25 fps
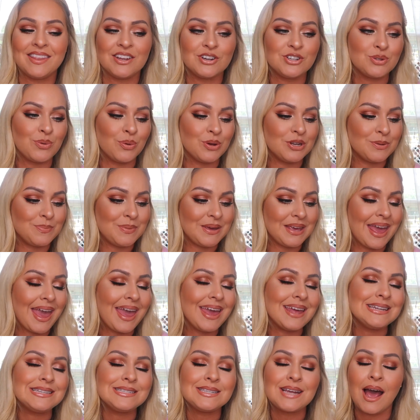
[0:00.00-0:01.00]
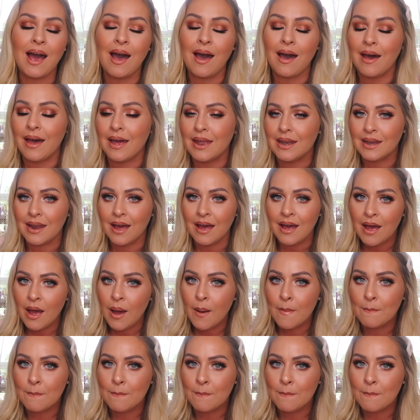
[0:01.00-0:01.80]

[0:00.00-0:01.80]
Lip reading: there's going to be a ton